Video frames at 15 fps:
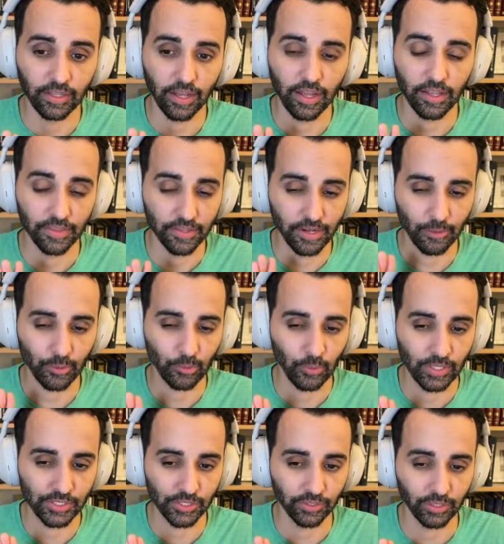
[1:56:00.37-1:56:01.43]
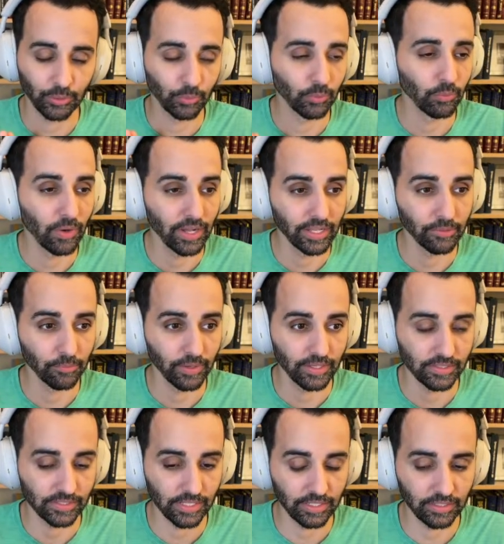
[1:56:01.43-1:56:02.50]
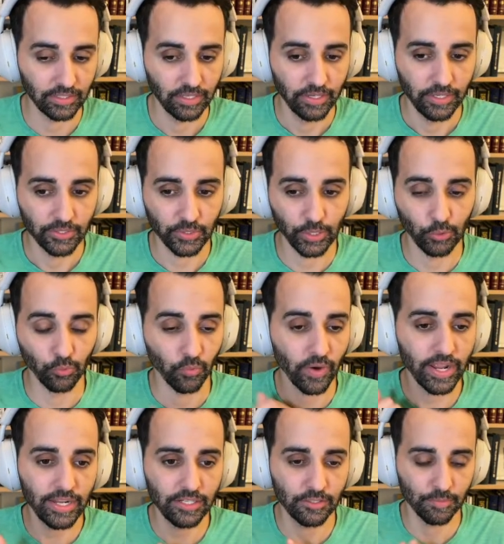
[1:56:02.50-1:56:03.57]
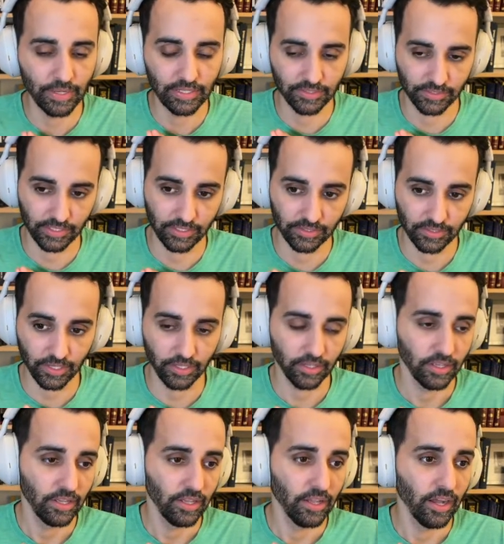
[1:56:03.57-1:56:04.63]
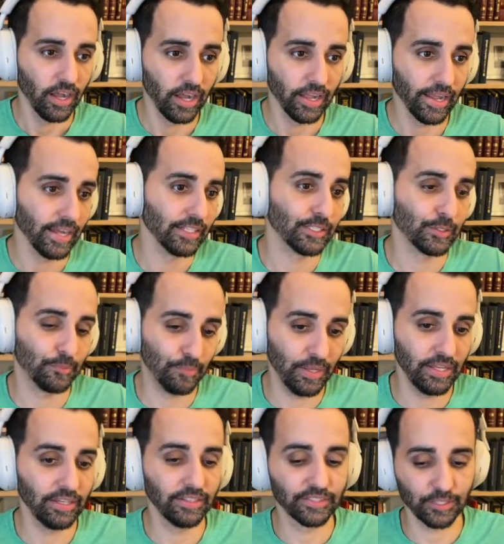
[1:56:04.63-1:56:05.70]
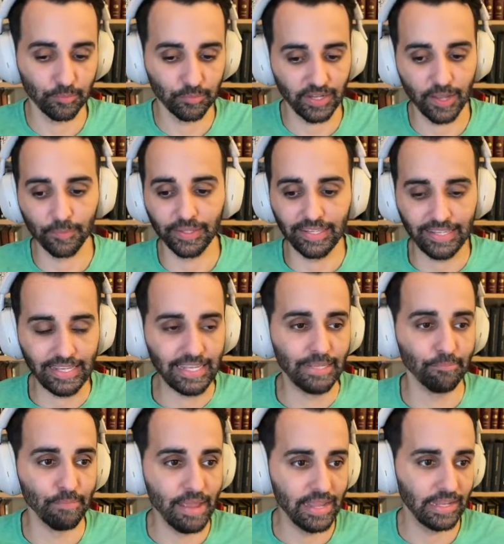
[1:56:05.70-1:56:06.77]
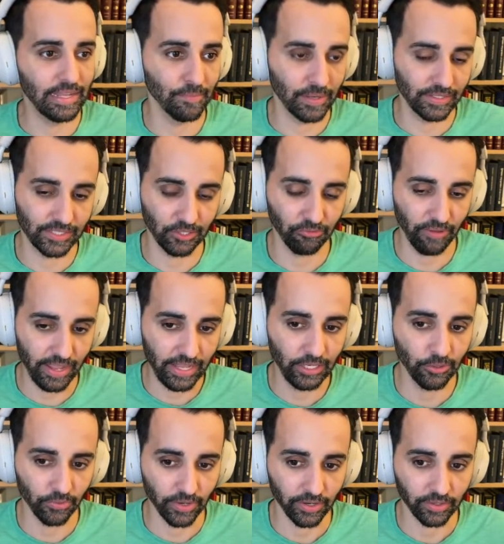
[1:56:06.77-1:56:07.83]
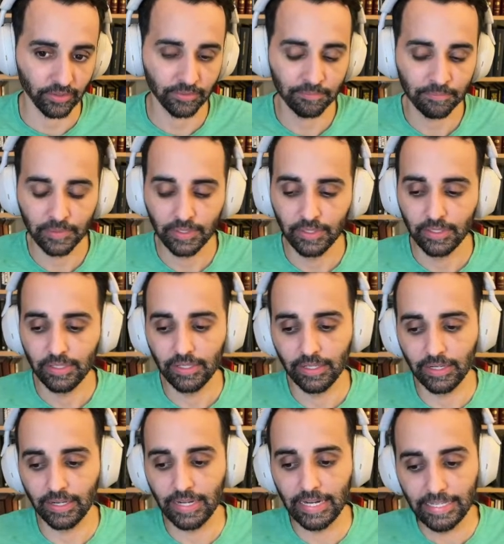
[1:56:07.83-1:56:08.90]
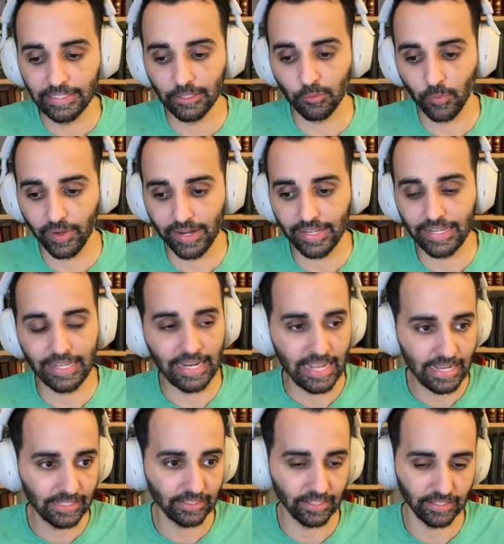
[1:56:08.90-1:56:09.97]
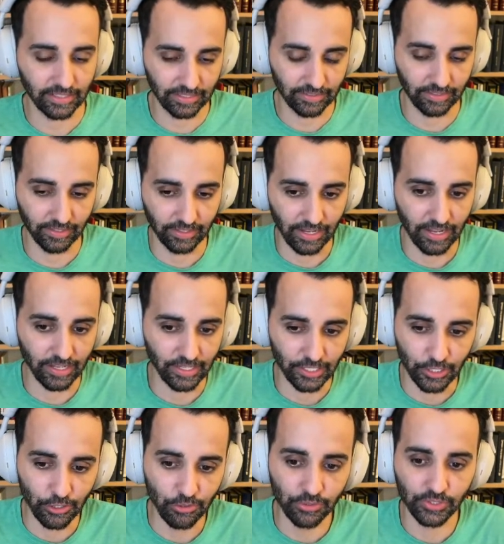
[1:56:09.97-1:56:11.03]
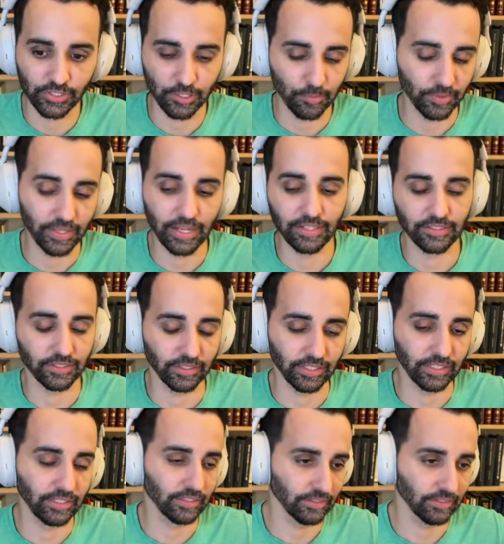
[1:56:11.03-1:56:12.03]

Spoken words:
then I would question like, well, why is that? So like rage makes sense. Like I spend some time like making myself angrier, and then when I get hit, like I use some of that to like